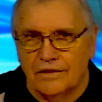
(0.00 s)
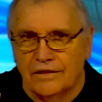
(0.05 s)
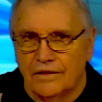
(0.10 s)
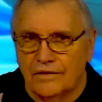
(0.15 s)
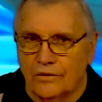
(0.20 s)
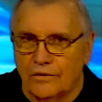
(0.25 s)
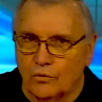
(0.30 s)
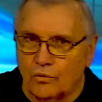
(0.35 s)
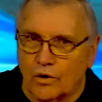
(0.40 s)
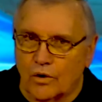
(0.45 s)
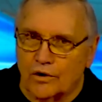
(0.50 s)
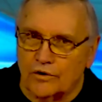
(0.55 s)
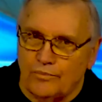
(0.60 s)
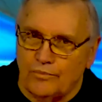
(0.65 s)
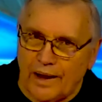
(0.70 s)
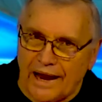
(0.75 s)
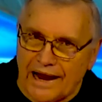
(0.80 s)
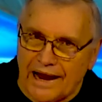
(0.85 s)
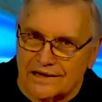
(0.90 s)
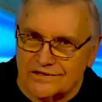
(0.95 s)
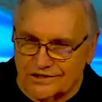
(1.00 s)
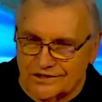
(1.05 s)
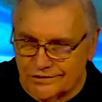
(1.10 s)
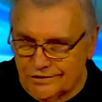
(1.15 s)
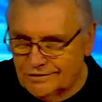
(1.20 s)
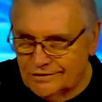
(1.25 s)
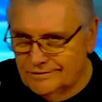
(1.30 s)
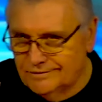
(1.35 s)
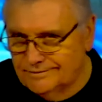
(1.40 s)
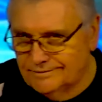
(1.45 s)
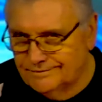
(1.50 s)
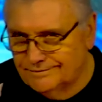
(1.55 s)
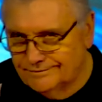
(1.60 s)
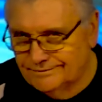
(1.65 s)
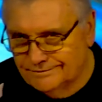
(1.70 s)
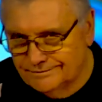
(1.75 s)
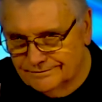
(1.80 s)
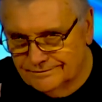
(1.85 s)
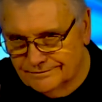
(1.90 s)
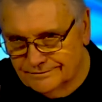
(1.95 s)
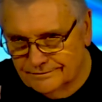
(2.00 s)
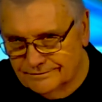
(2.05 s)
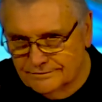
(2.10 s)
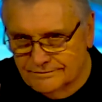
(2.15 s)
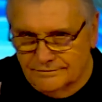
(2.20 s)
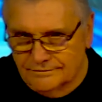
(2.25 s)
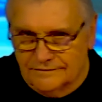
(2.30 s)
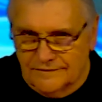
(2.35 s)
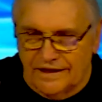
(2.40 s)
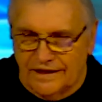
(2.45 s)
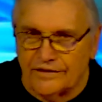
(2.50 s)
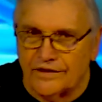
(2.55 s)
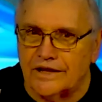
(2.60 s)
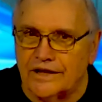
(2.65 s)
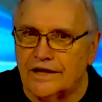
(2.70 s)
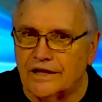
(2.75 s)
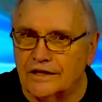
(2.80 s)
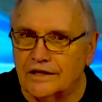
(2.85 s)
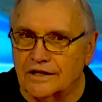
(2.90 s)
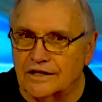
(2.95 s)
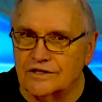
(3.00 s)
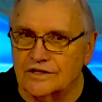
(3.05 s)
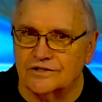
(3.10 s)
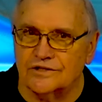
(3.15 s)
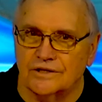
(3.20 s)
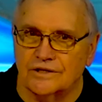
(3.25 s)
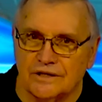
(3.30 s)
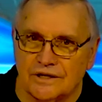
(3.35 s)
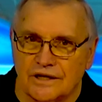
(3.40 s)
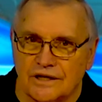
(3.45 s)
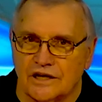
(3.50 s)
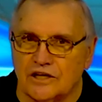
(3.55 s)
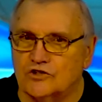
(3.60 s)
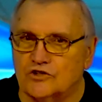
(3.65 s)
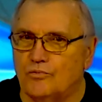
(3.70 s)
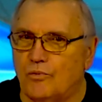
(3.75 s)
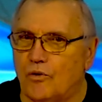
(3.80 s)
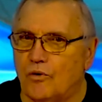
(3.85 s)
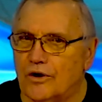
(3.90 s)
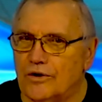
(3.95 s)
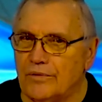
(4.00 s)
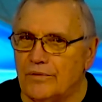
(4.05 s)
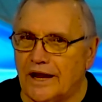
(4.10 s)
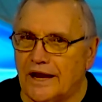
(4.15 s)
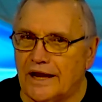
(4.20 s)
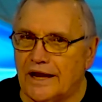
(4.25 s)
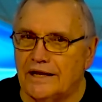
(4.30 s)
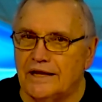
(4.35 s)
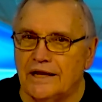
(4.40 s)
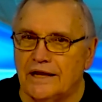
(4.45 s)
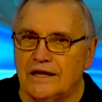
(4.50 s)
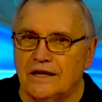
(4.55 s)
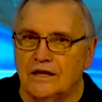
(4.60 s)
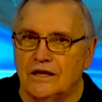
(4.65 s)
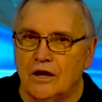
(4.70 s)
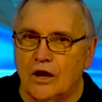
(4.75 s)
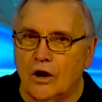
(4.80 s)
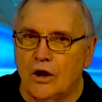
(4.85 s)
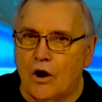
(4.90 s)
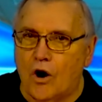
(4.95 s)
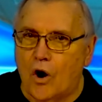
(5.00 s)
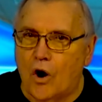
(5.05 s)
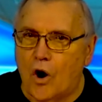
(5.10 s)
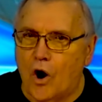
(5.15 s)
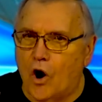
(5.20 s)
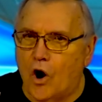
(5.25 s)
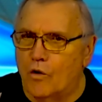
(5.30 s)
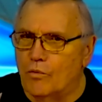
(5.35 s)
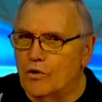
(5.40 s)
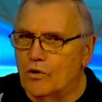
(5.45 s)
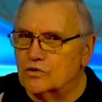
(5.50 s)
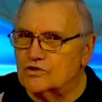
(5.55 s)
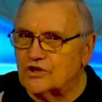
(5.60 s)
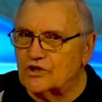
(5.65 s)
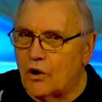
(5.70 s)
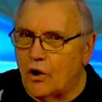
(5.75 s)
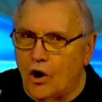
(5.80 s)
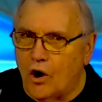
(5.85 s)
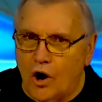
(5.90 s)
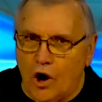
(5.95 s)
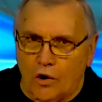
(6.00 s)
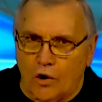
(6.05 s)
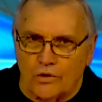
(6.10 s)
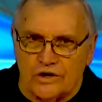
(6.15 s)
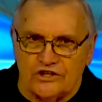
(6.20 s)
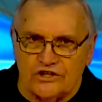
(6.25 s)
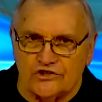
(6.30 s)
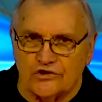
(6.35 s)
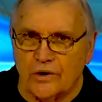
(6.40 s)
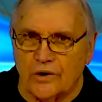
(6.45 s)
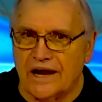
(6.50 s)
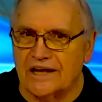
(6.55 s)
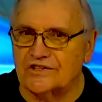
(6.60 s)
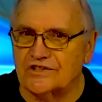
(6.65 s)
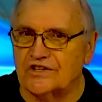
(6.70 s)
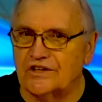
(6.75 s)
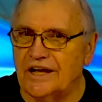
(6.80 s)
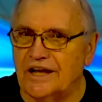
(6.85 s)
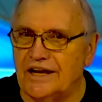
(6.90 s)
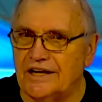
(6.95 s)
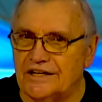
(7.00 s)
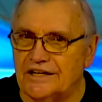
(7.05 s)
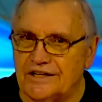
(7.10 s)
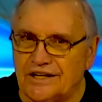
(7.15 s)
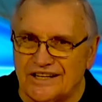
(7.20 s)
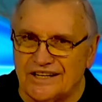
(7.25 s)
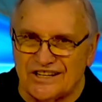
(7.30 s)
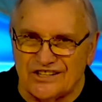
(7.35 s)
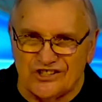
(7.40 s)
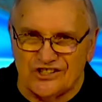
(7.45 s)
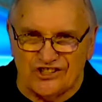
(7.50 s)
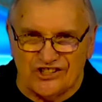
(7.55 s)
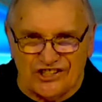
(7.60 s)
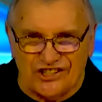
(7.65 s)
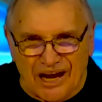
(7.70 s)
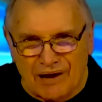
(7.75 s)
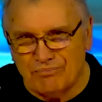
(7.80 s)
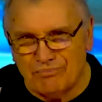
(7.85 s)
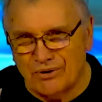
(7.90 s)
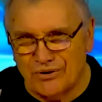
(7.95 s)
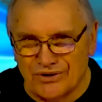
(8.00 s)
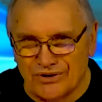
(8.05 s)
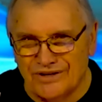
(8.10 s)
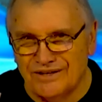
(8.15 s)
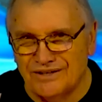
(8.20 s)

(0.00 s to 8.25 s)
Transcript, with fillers: The word pastor in the English is poimen, almost always translated shepherd.